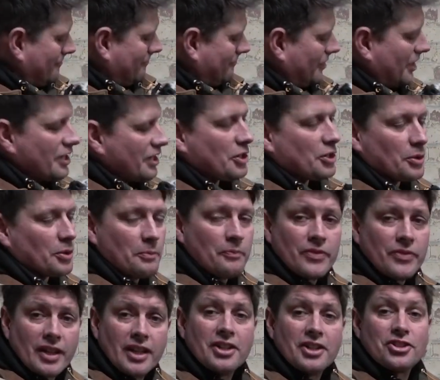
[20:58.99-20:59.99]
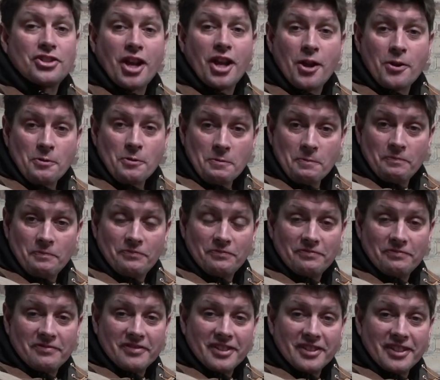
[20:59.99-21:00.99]
Thank you. So,
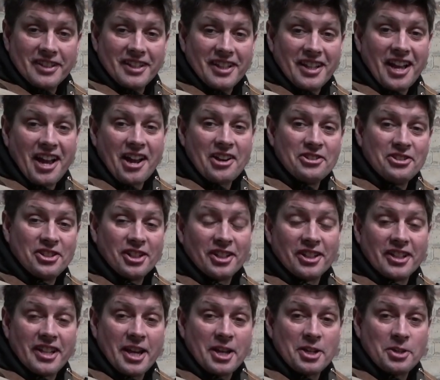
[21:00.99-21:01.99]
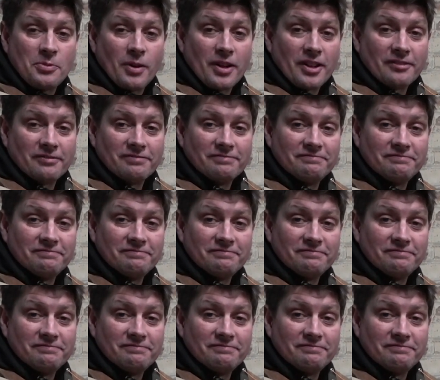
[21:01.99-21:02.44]
until the next one,